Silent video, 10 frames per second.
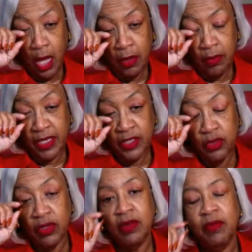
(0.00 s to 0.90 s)
make
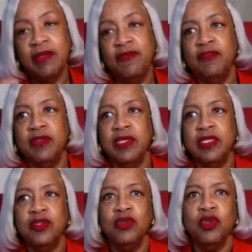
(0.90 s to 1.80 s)
sure that my
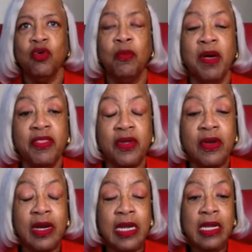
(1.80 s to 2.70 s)
52-year-old mother
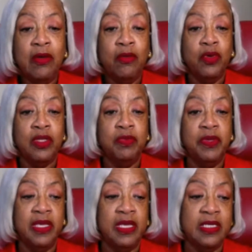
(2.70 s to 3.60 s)
would
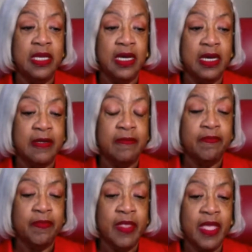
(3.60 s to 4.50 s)
be
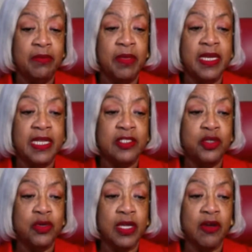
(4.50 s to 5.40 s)
admitted
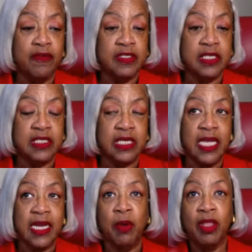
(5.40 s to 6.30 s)
into a care facility.
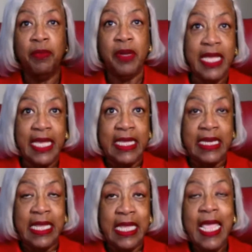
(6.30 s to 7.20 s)
And I'm on the
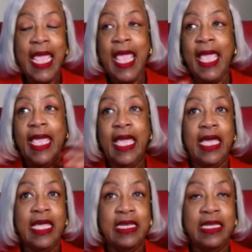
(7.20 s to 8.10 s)
plane,
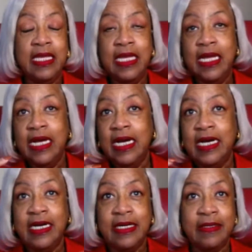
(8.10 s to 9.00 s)
and
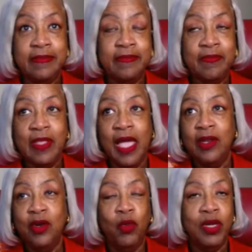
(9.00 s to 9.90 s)
I
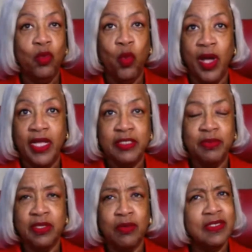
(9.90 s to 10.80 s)
don't know what it was, but
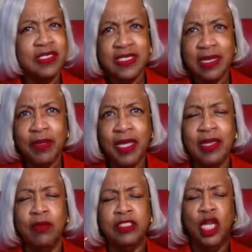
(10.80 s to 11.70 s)
there was some kind,
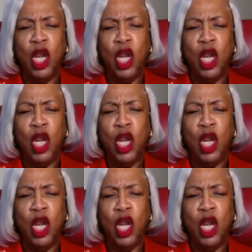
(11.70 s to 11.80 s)
it wasn't a